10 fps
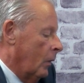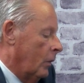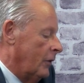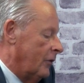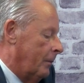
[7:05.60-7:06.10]

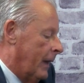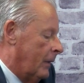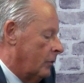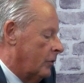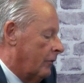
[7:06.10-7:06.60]
What is the
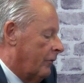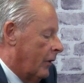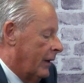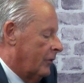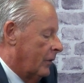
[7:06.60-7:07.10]
panel's
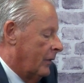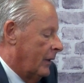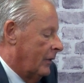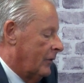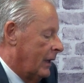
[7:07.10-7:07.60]
advice on
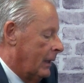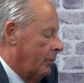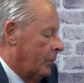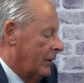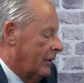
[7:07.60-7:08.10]
this, and any
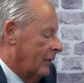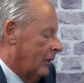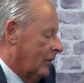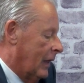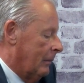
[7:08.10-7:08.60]
pointers
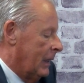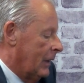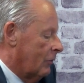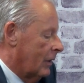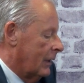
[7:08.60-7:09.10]
to set me
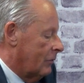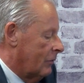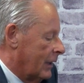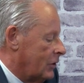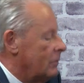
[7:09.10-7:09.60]
in the right
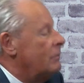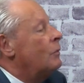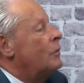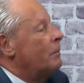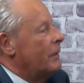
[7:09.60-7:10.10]
direction
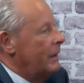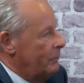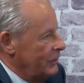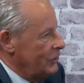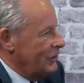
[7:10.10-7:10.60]
would be
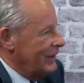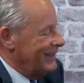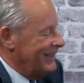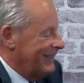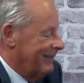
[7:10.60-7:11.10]

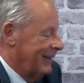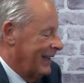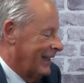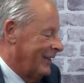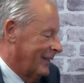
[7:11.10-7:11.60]
appreciated. There
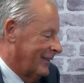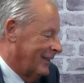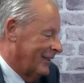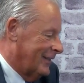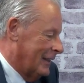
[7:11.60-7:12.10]
you go, that's a
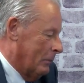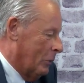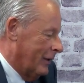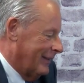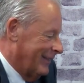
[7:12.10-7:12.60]
nice deep one.